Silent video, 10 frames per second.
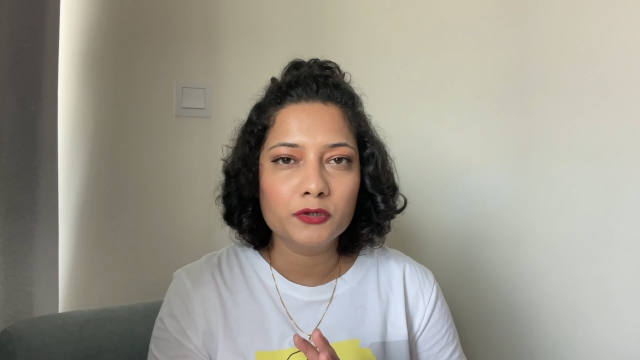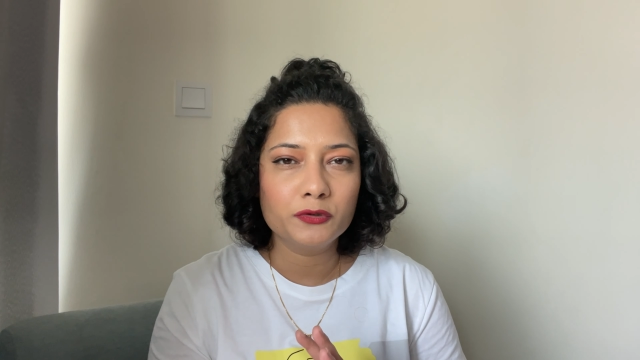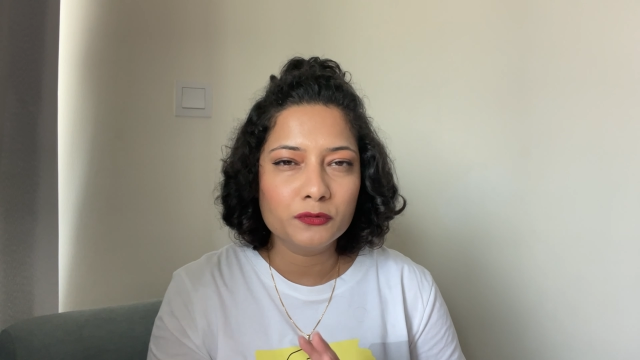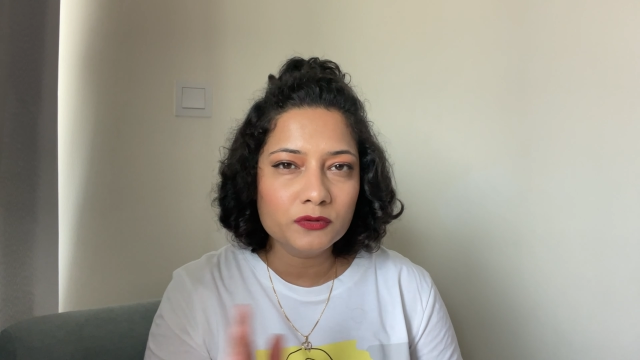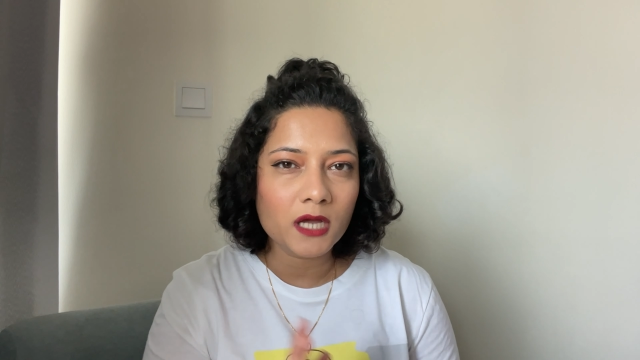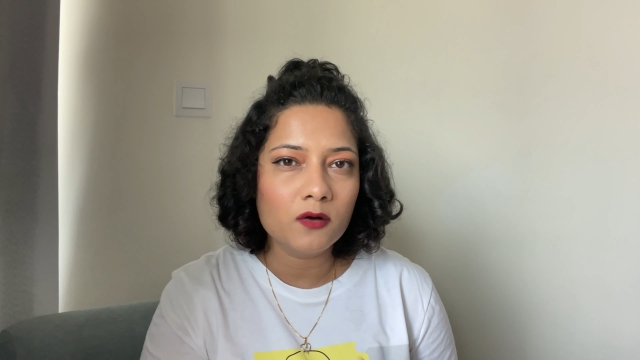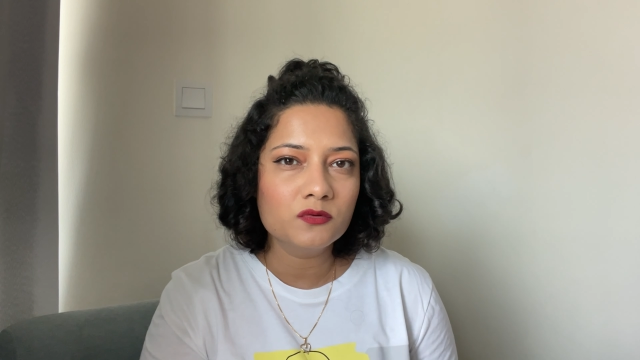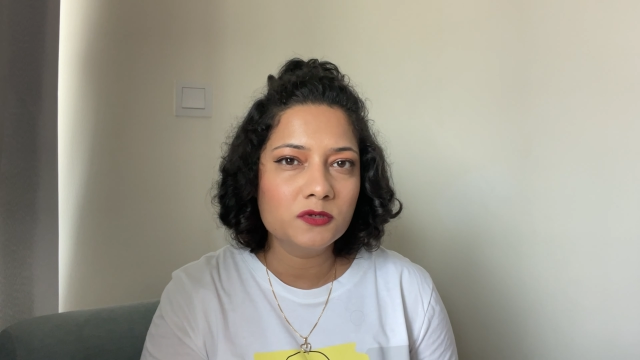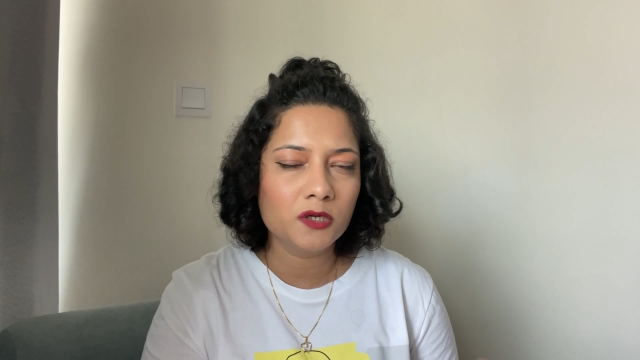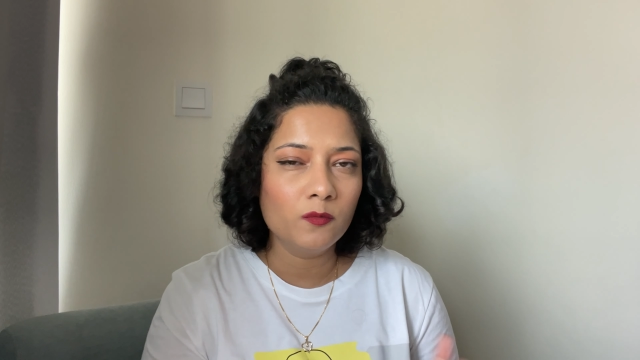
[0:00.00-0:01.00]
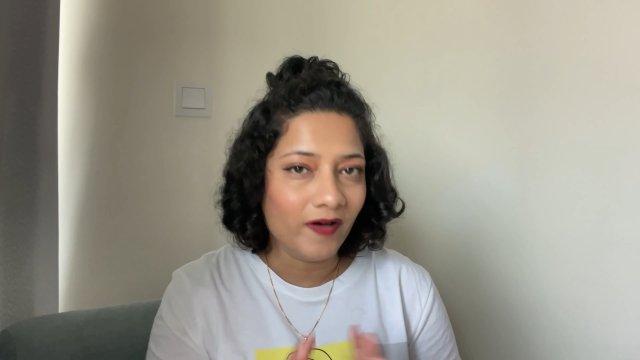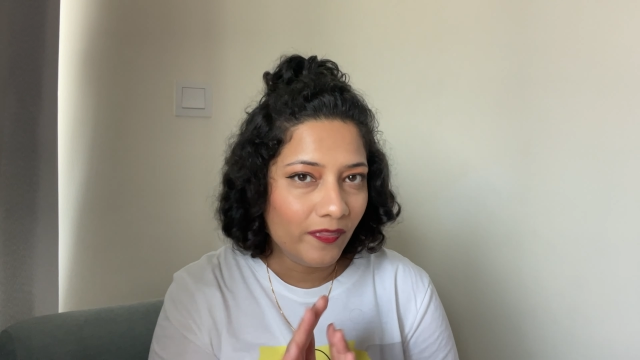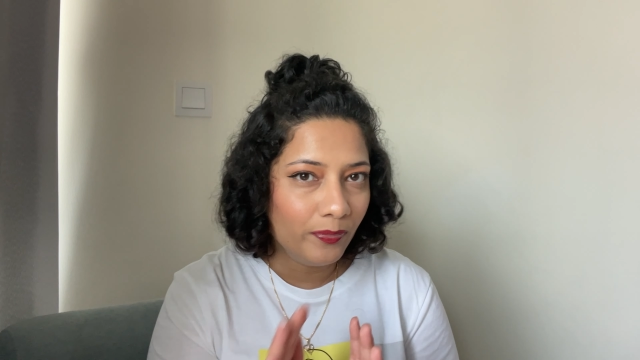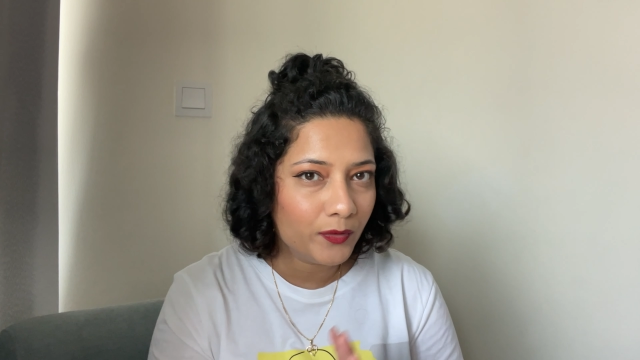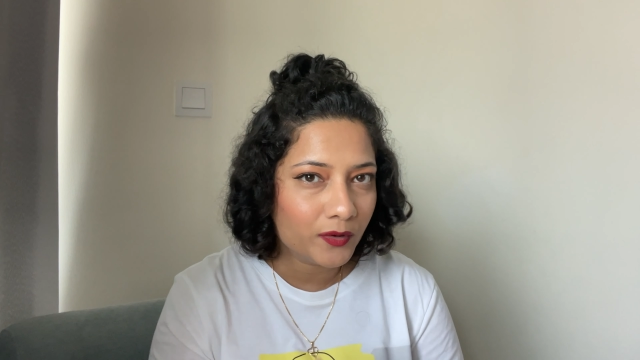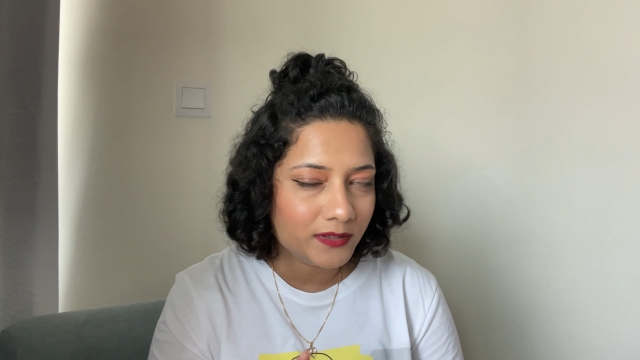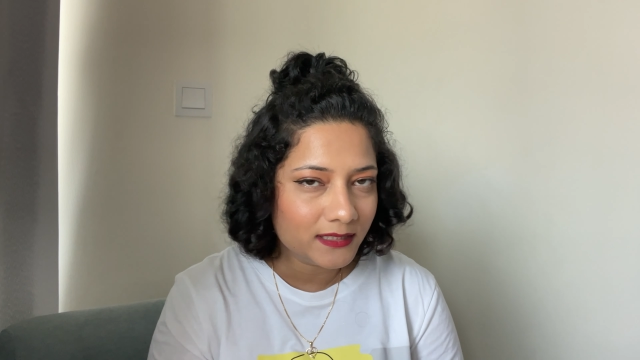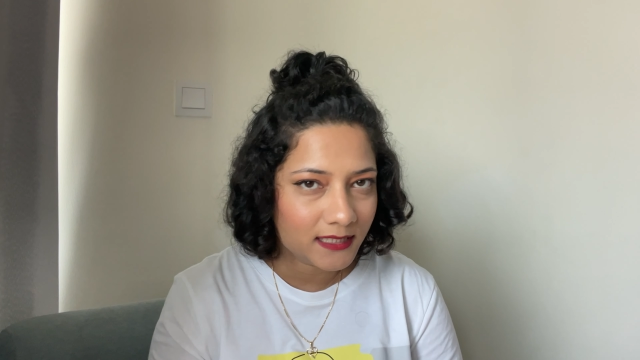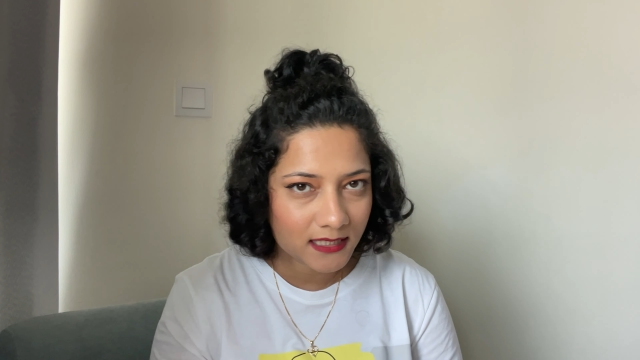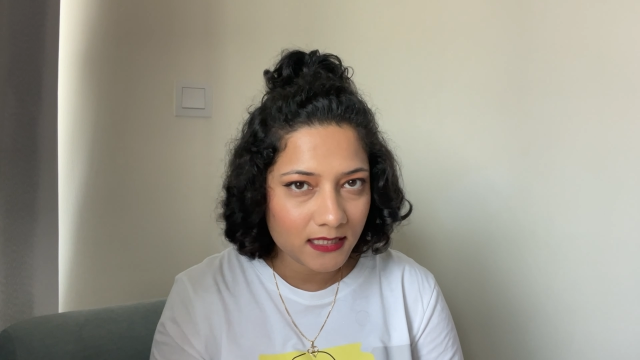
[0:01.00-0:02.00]

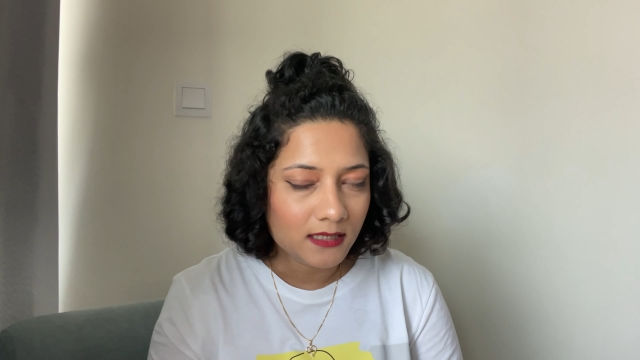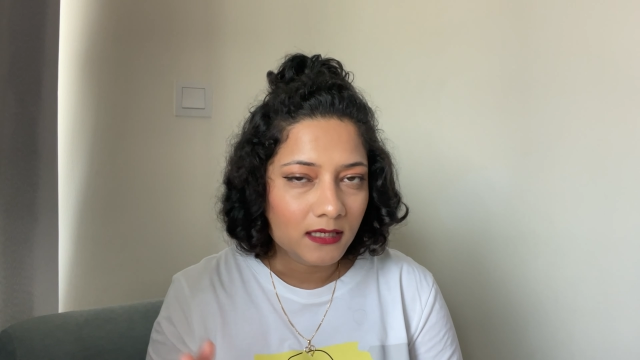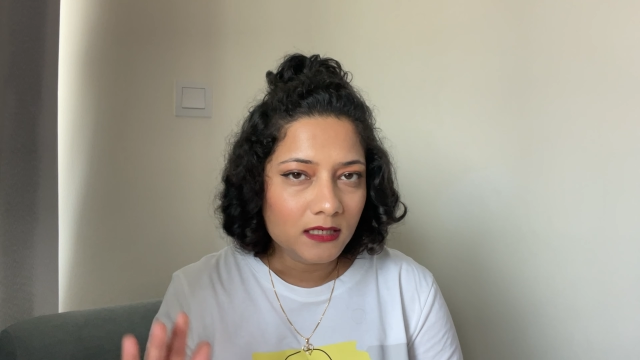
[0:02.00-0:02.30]
2,130